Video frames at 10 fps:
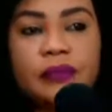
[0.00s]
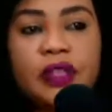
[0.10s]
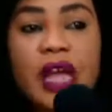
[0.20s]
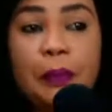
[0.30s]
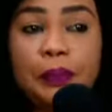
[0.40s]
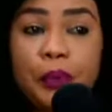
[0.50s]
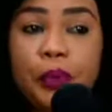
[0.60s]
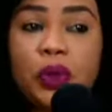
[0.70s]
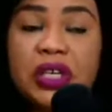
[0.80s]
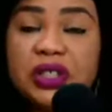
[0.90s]
There are
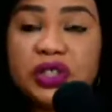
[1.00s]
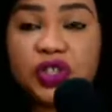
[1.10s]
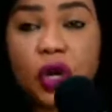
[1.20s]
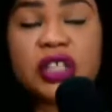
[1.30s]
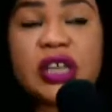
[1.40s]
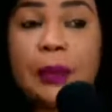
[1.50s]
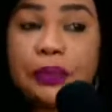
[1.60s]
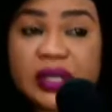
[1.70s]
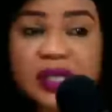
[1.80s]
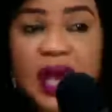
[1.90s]
people in the church that
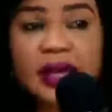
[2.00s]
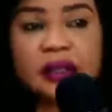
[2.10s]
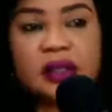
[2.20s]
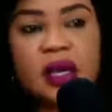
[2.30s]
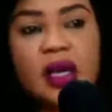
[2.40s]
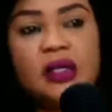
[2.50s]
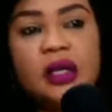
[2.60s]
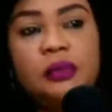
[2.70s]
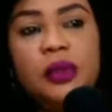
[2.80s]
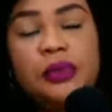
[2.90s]
pretend.
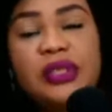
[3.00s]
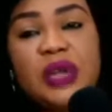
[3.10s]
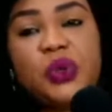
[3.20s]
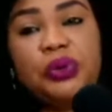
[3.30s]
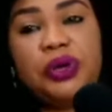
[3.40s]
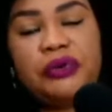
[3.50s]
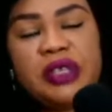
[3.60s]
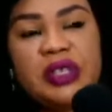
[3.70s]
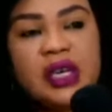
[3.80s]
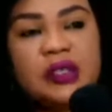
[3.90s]
They pretend to be
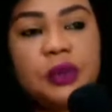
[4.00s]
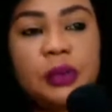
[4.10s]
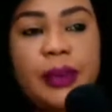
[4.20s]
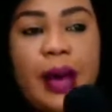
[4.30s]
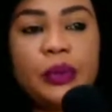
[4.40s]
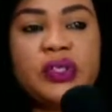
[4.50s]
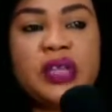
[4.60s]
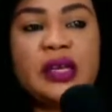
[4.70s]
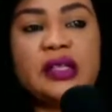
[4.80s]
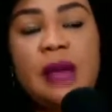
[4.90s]
Christians, but the Bible
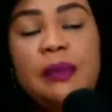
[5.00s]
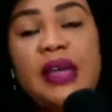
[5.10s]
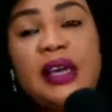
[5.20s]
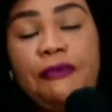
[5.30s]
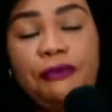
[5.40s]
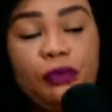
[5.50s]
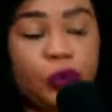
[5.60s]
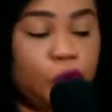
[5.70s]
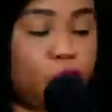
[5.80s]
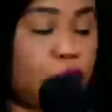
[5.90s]
says that by their
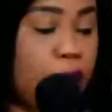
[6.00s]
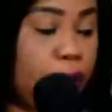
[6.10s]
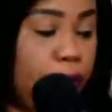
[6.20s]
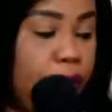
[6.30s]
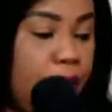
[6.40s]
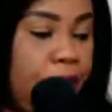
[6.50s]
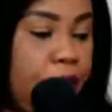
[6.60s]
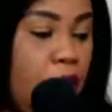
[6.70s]
fruits you shall know them.